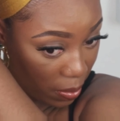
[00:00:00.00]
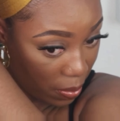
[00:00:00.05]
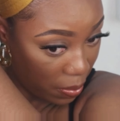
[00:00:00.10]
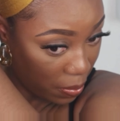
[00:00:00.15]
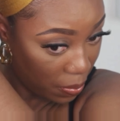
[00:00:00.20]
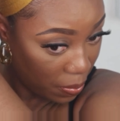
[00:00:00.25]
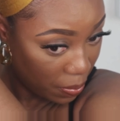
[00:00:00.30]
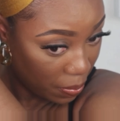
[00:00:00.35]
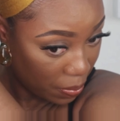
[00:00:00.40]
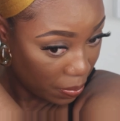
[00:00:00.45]

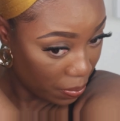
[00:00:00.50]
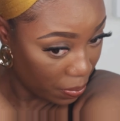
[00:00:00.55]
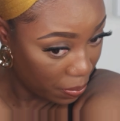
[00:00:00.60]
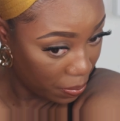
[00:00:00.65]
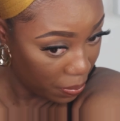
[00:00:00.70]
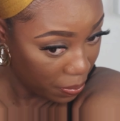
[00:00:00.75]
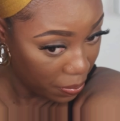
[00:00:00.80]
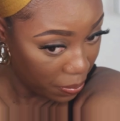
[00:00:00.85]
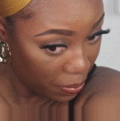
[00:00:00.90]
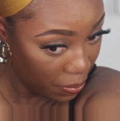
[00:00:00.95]

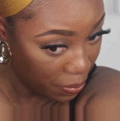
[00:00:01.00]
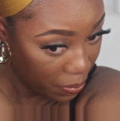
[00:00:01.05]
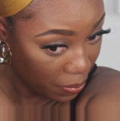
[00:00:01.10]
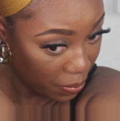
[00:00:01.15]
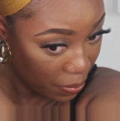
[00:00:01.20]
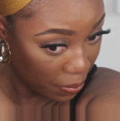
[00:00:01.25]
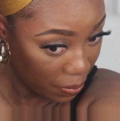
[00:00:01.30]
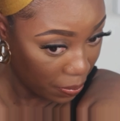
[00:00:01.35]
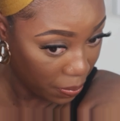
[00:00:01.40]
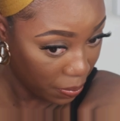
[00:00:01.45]

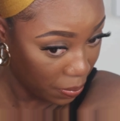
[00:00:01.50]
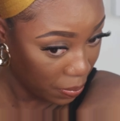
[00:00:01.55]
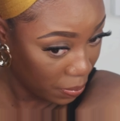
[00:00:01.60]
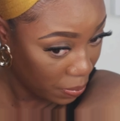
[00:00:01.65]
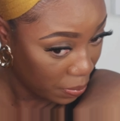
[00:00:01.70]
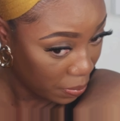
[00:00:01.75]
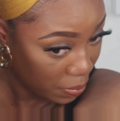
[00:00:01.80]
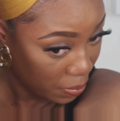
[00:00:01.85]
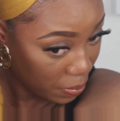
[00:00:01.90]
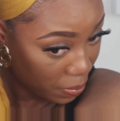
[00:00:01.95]

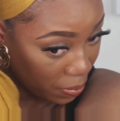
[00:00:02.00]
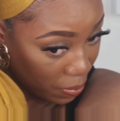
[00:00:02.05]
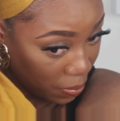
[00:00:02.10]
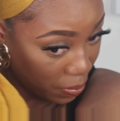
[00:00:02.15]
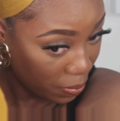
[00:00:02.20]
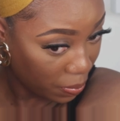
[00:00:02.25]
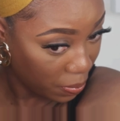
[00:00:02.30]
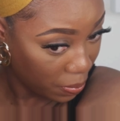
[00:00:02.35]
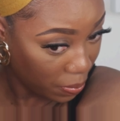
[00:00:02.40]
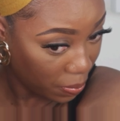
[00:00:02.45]

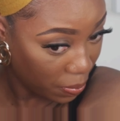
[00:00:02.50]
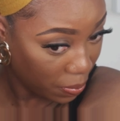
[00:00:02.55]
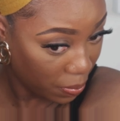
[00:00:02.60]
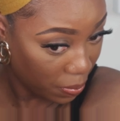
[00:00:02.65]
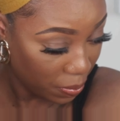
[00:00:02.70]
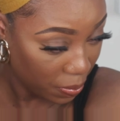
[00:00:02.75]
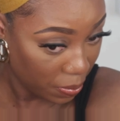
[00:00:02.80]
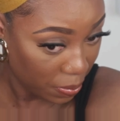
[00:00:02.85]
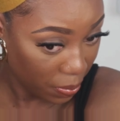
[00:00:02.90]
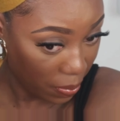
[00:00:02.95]

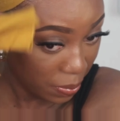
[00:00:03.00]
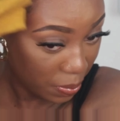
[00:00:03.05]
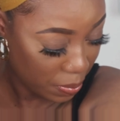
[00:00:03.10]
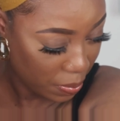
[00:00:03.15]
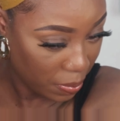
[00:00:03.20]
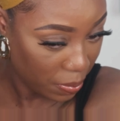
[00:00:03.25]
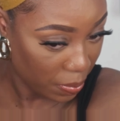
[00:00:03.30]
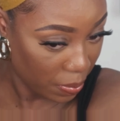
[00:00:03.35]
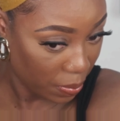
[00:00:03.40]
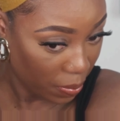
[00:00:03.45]

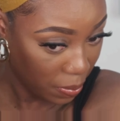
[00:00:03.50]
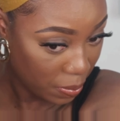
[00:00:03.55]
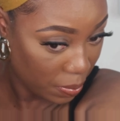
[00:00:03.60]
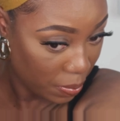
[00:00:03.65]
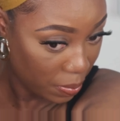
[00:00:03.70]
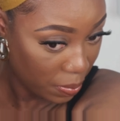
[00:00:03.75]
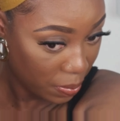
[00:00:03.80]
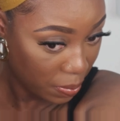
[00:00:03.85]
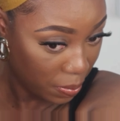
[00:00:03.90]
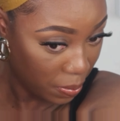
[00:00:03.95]

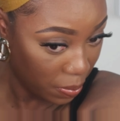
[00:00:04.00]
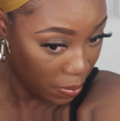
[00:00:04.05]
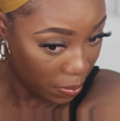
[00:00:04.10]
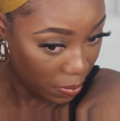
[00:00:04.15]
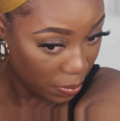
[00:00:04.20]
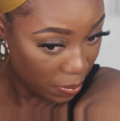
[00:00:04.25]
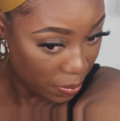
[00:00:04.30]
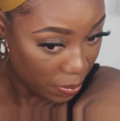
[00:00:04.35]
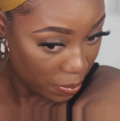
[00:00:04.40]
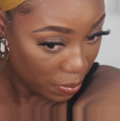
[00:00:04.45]

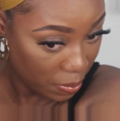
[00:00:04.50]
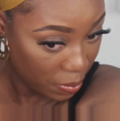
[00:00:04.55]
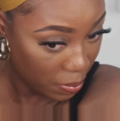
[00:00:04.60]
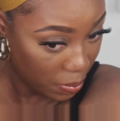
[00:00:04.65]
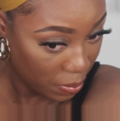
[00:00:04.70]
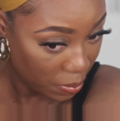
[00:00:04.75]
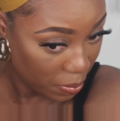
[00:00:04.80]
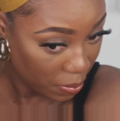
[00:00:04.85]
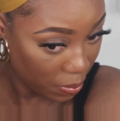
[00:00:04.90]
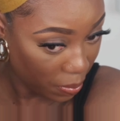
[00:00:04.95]

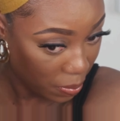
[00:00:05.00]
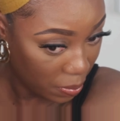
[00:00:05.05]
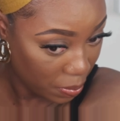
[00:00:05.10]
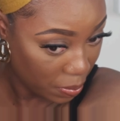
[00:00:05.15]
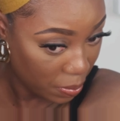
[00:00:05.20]
Nobody speaks.